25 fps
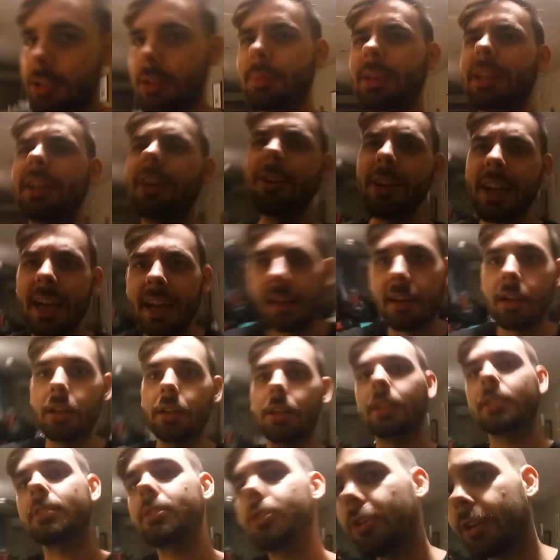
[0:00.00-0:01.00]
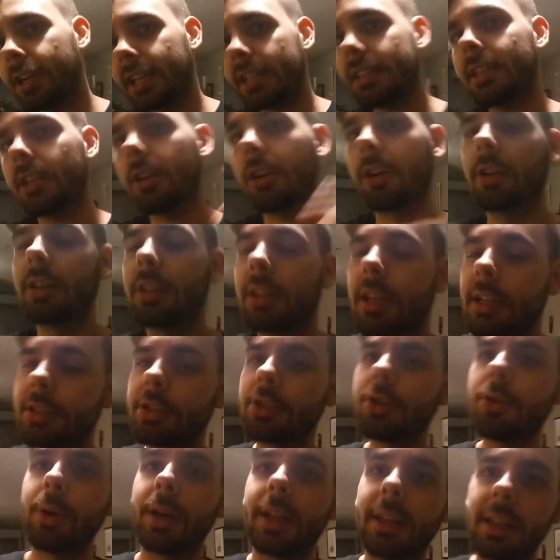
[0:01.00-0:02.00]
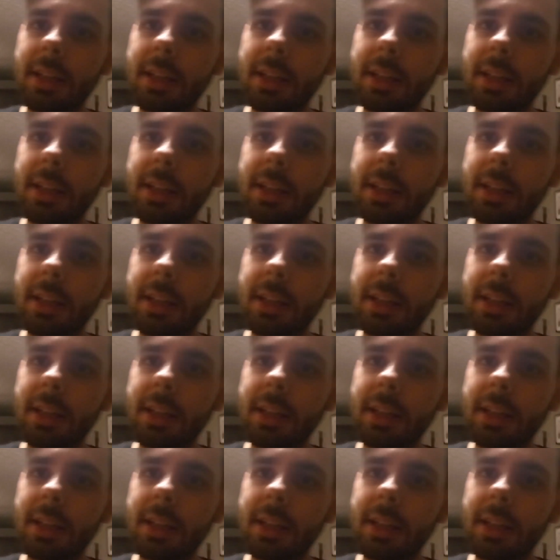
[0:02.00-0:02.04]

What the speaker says: I'm like, okay, let's go get dinner. Let's do it.